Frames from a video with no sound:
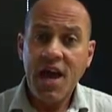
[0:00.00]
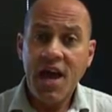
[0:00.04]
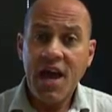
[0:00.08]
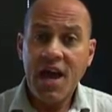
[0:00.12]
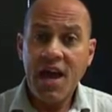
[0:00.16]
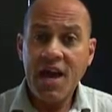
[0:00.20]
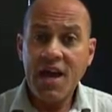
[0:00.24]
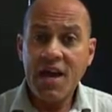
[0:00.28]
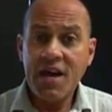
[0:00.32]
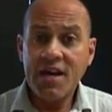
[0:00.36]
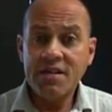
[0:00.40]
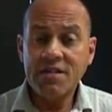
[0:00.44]

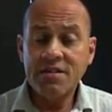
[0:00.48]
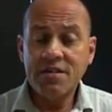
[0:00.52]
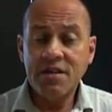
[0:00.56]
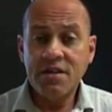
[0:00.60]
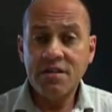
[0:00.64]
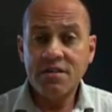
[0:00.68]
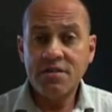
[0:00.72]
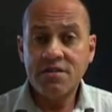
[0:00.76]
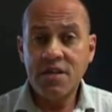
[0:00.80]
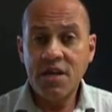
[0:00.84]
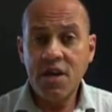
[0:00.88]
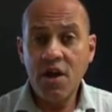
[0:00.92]
and
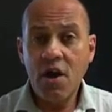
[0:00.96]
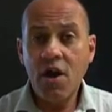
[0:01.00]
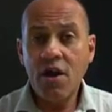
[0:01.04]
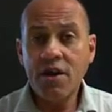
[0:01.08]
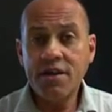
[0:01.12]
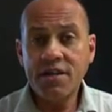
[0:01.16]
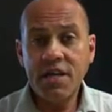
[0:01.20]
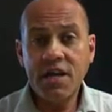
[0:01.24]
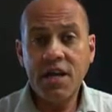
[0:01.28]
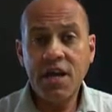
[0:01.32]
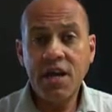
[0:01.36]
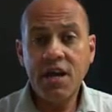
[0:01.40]
the
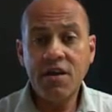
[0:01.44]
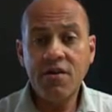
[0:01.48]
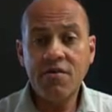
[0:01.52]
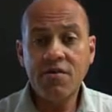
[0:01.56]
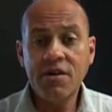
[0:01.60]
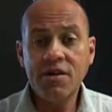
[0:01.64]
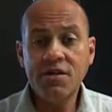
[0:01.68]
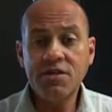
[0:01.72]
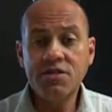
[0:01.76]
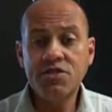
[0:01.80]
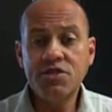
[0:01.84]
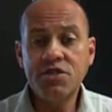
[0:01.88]

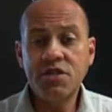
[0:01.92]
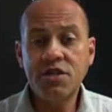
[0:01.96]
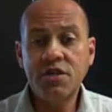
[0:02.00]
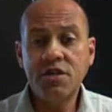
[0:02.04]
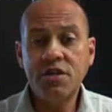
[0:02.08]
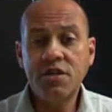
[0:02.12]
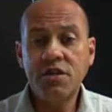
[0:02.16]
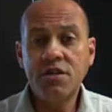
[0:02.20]
on-carriage